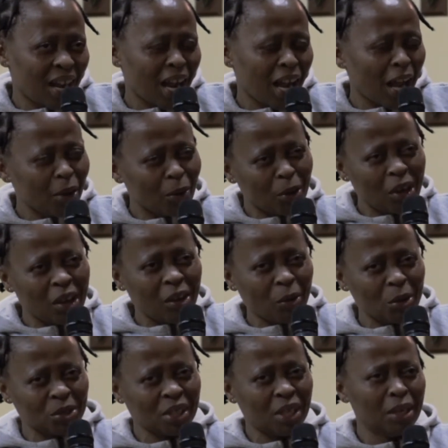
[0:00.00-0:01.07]
I got
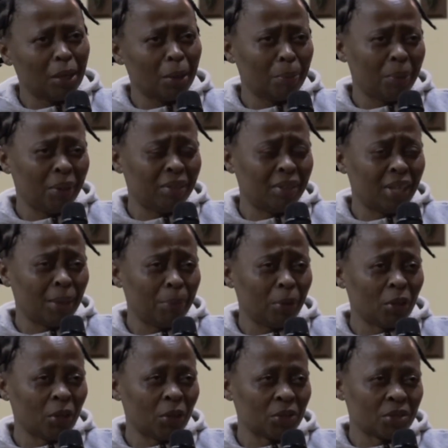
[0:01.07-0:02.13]
lost a little bit there,
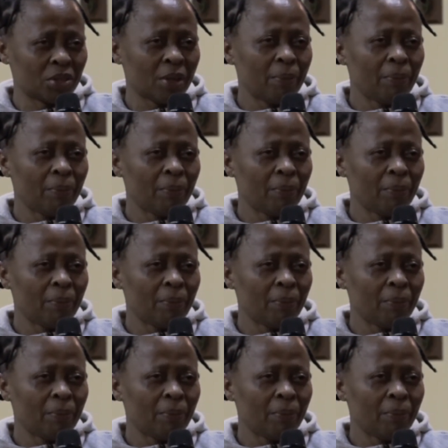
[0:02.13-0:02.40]
because